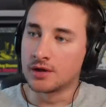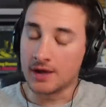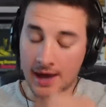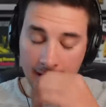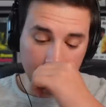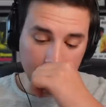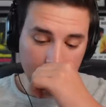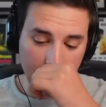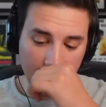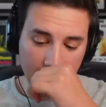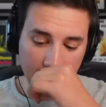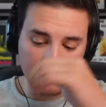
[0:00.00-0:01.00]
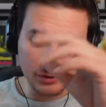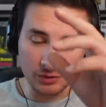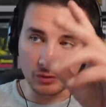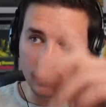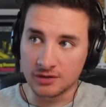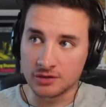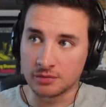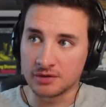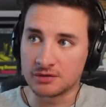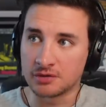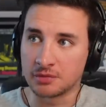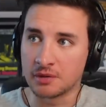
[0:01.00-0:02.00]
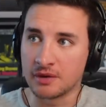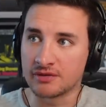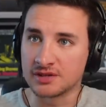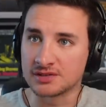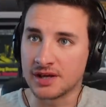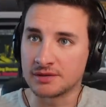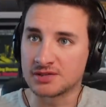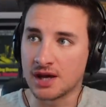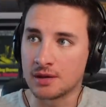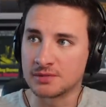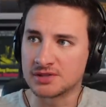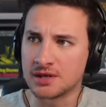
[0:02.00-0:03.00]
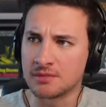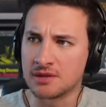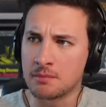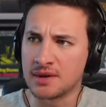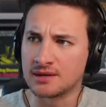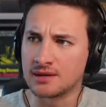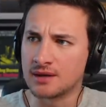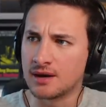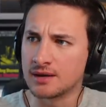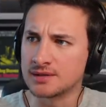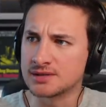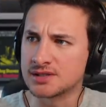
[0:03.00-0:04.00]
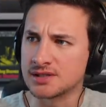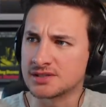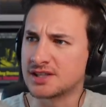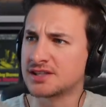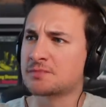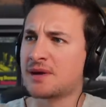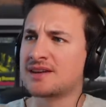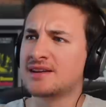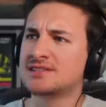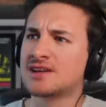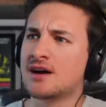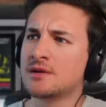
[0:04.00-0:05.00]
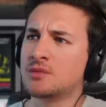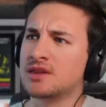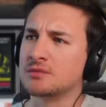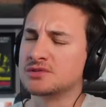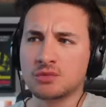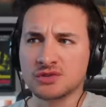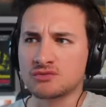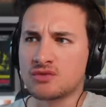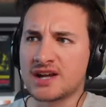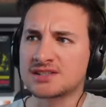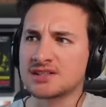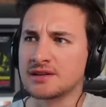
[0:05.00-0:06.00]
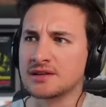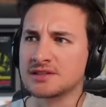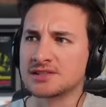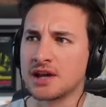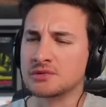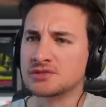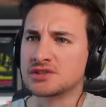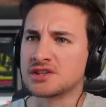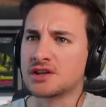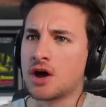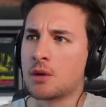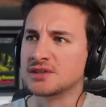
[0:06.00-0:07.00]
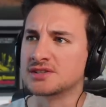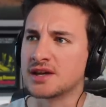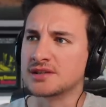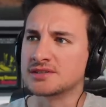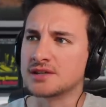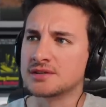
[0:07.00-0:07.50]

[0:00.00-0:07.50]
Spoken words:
Hennig, you were in the WWF at the same time as him in the mid-90s. Did you spend any time with him? Because he wasn't wrestling at the time. He was just the commentator.